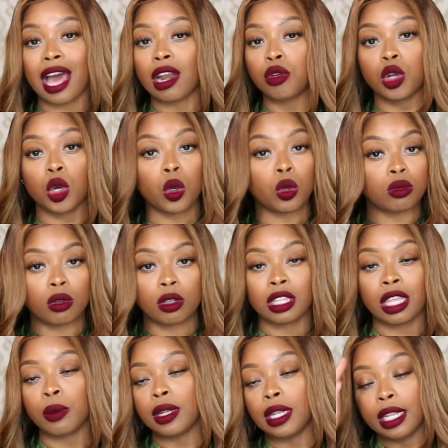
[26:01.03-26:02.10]
I don't know.
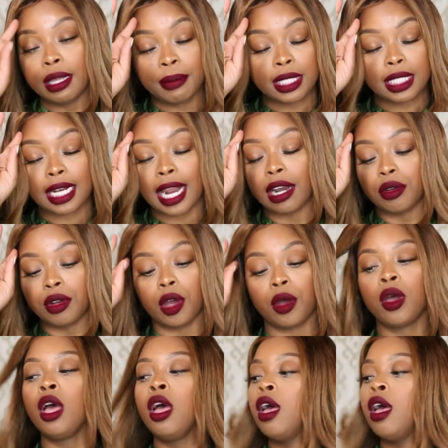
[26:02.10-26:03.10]
They were limited. I don't know.